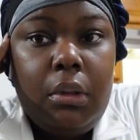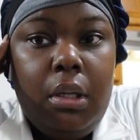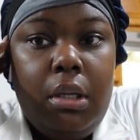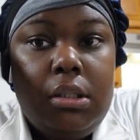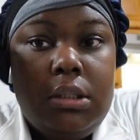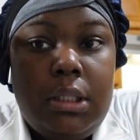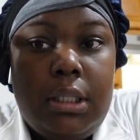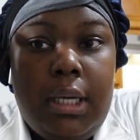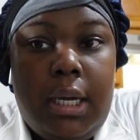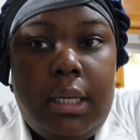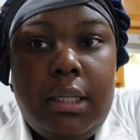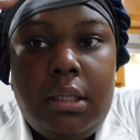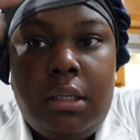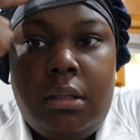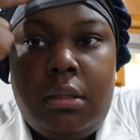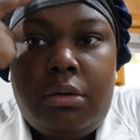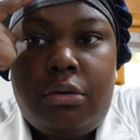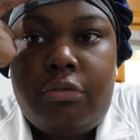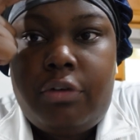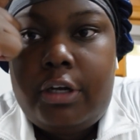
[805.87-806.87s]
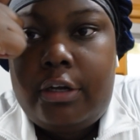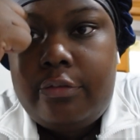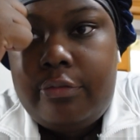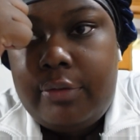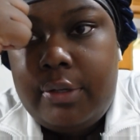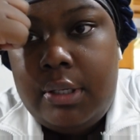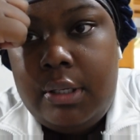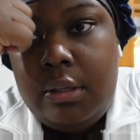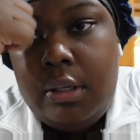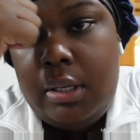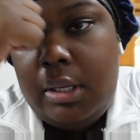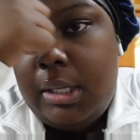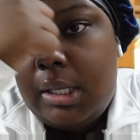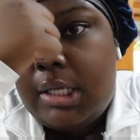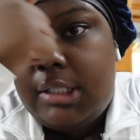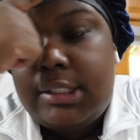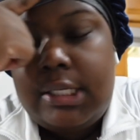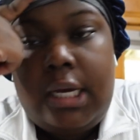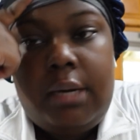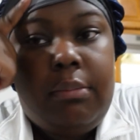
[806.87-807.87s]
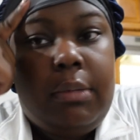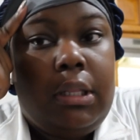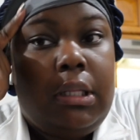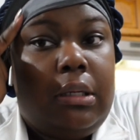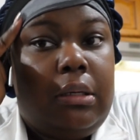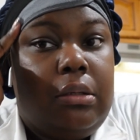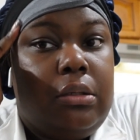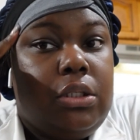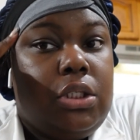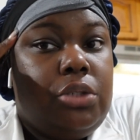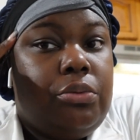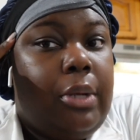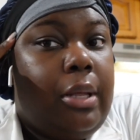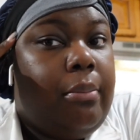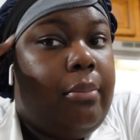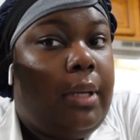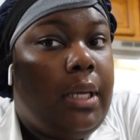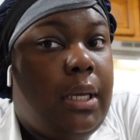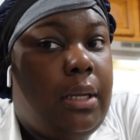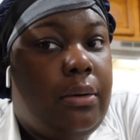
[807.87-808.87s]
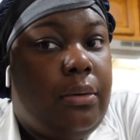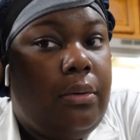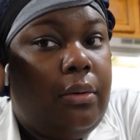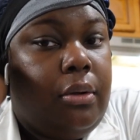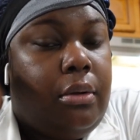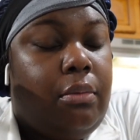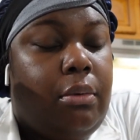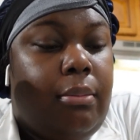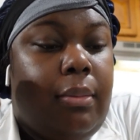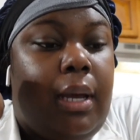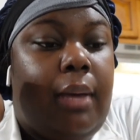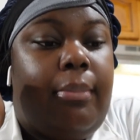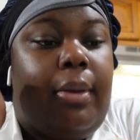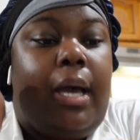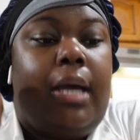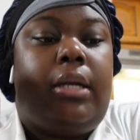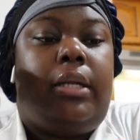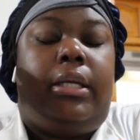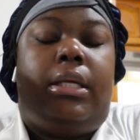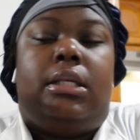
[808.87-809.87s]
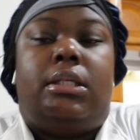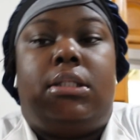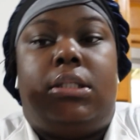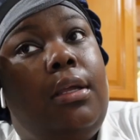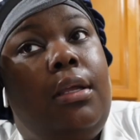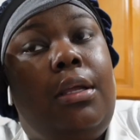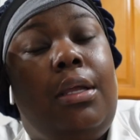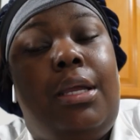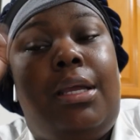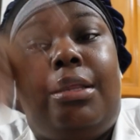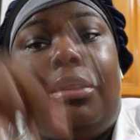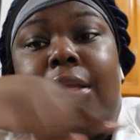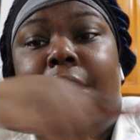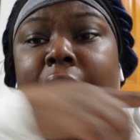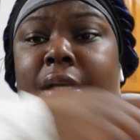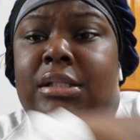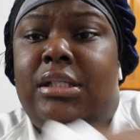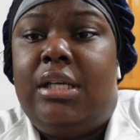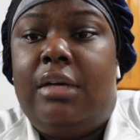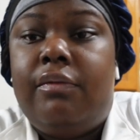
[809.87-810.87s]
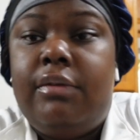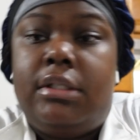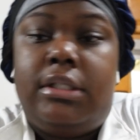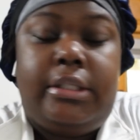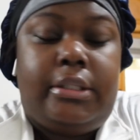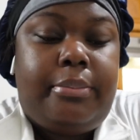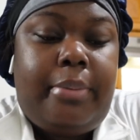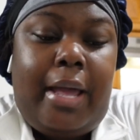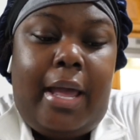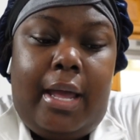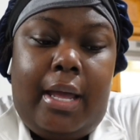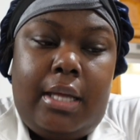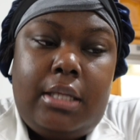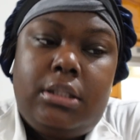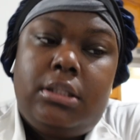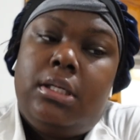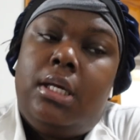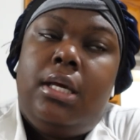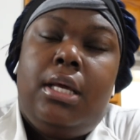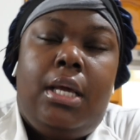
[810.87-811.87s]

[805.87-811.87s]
so yeah i look a little rough because i got my little sweat being on with my bonnet and stuff and thanksgiving just passed